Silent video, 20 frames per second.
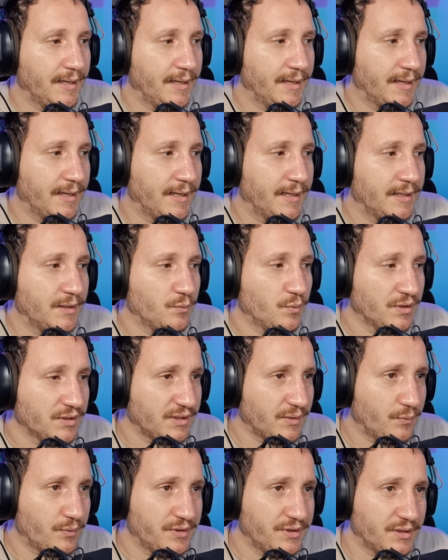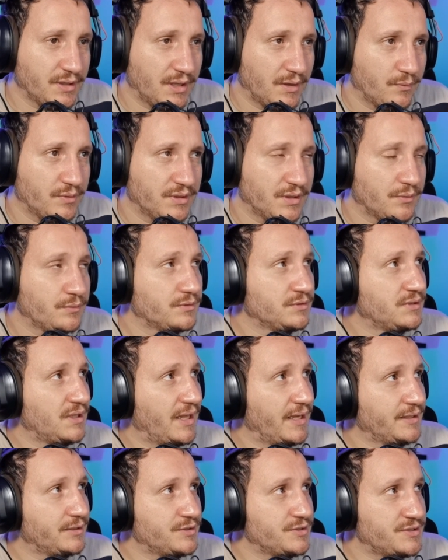And what I would
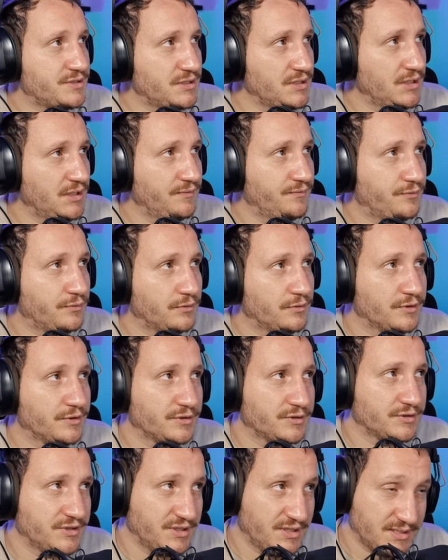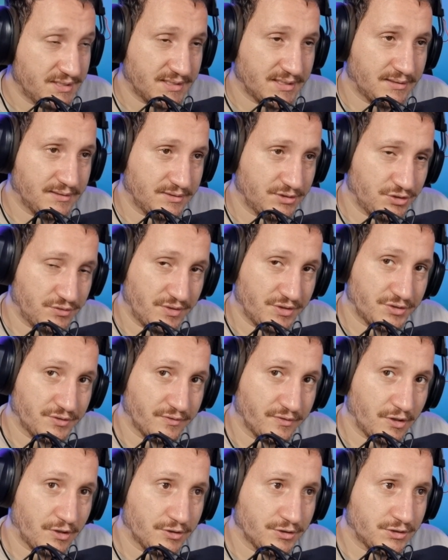like to see for these
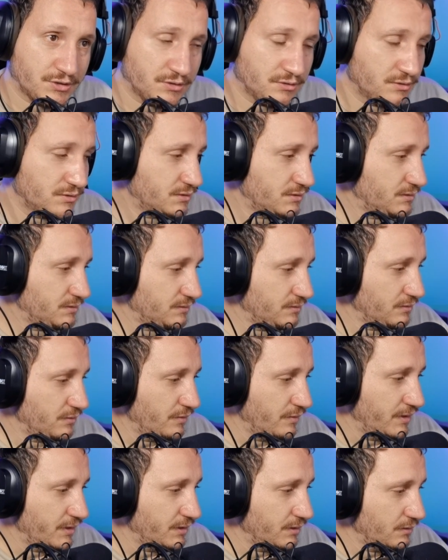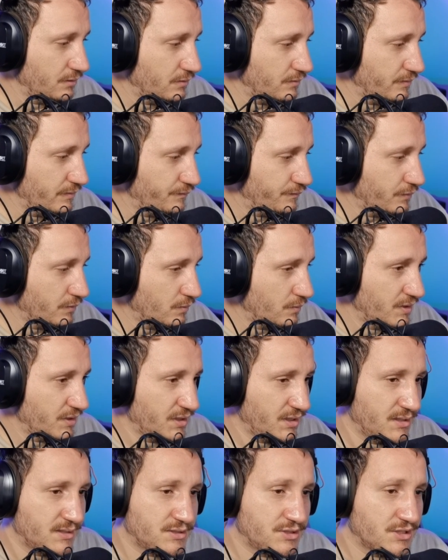generational consoles going
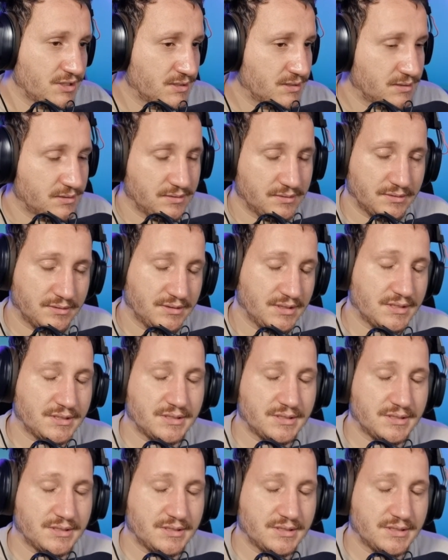forward is just